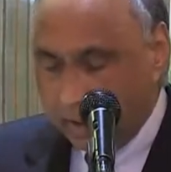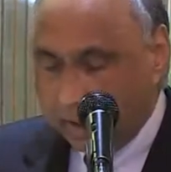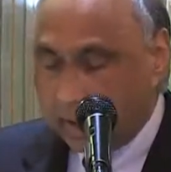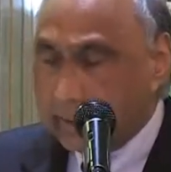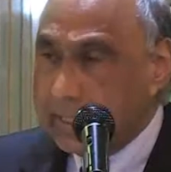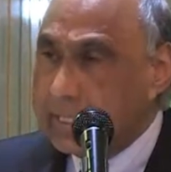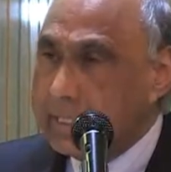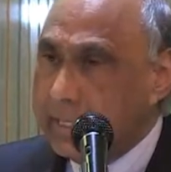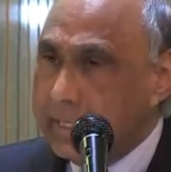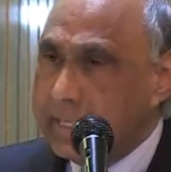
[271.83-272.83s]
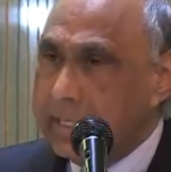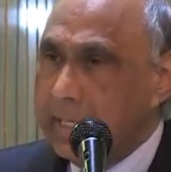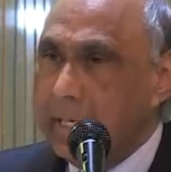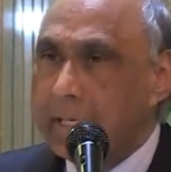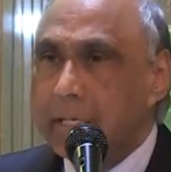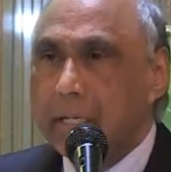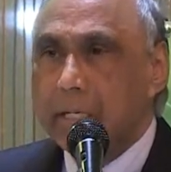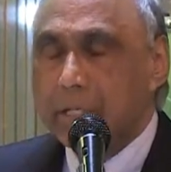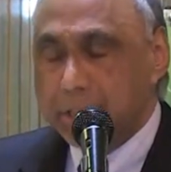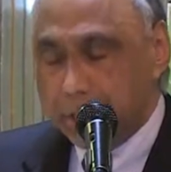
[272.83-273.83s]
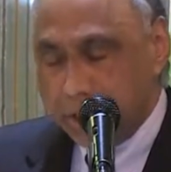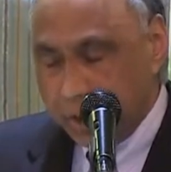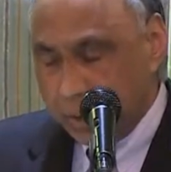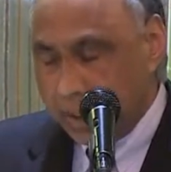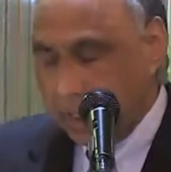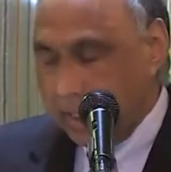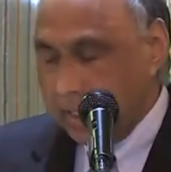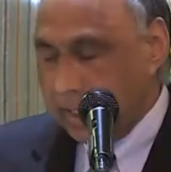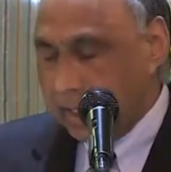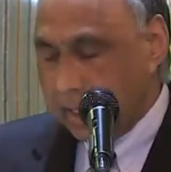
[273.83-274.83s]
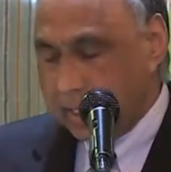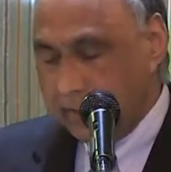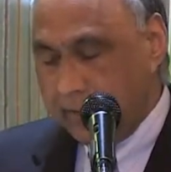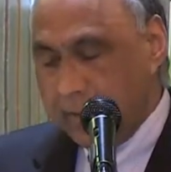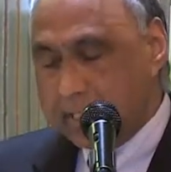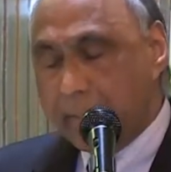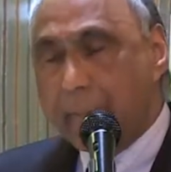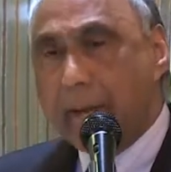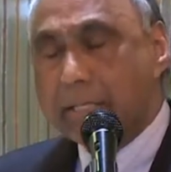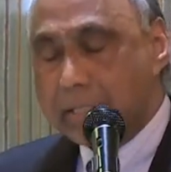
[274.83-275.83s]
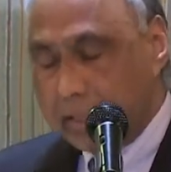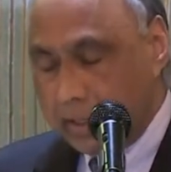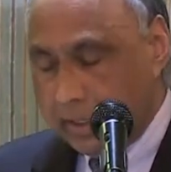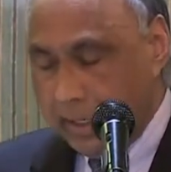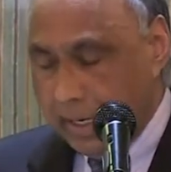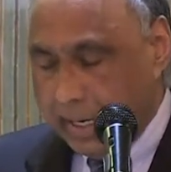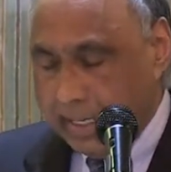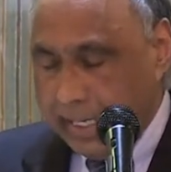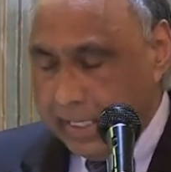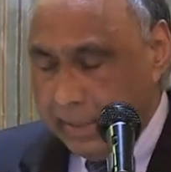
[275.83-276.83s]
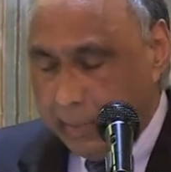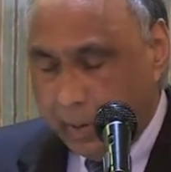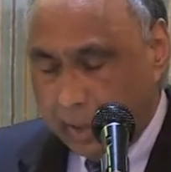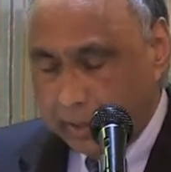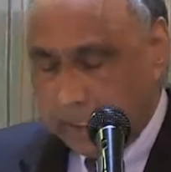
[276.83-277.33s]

or the integrity, security, or defense of Pakistan, or any part